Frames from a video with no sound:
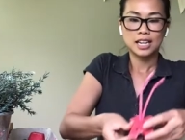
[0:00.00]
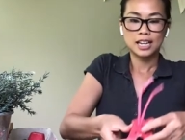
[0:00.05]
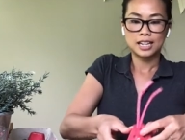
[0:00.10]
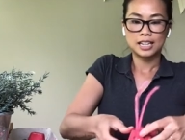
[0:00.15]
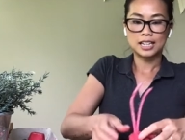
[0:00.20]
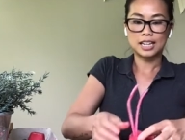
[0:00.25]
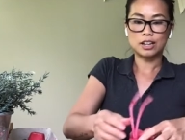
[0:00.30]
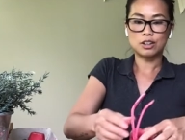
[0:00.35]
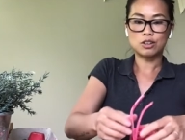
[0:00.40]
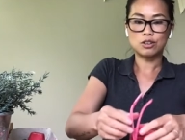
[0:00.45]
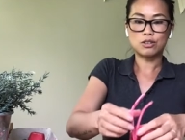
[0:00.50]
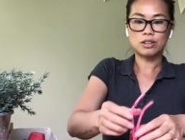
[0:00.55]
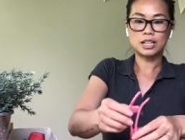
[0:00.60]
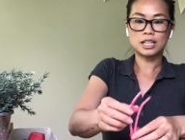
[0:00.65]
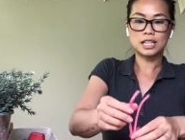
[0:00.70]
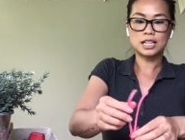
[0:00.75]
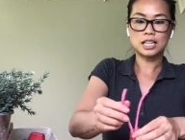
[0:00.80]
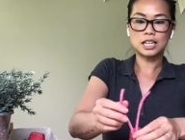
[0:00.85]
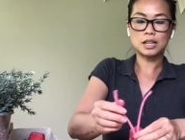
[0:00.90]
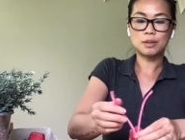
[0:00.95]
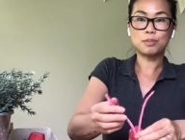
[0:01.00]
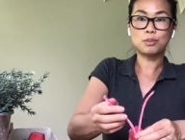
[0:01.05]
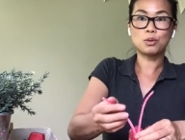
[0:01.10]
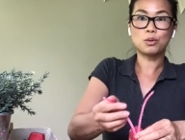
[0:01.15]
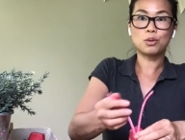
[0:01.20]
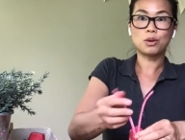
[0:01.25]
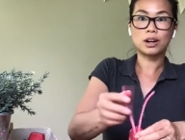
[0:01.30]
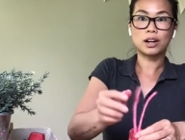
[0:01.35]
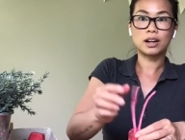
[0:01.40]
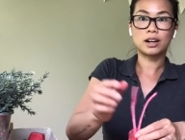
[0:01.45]
Now you can keep
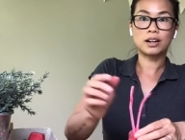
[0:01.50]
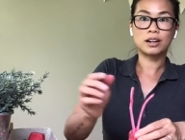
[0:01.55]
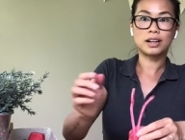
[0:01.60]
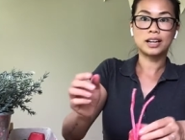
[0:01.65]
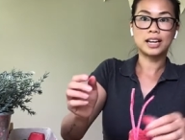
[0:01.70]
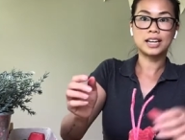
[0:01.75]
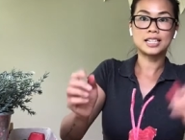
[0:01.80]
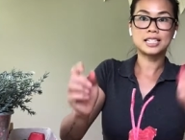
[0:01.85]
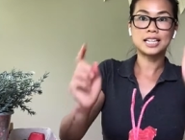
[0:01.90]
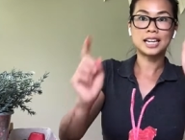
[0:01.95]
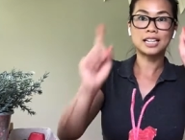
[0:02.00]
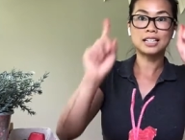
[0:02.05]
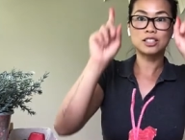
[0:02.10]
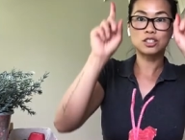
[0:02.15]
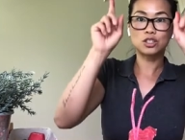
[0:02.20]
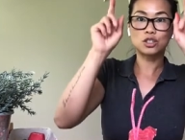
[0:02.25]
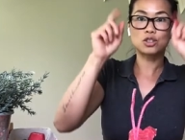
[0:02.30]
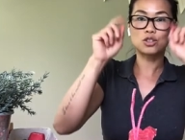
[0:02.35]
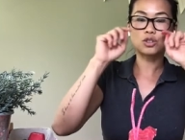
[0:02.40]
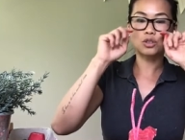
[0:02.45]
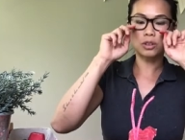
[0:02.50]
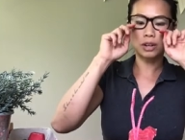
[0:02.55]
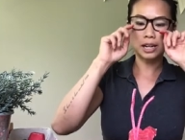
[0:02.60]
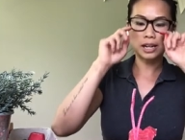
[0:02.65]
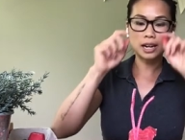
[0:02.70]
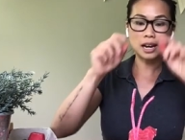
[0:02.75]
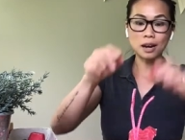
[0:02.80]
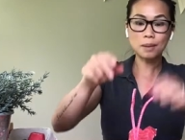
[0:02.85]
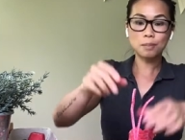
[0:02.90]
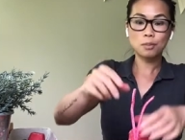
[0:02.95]
your antennas straight
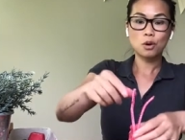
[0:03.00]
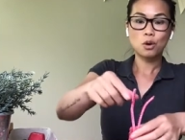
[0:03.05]
up,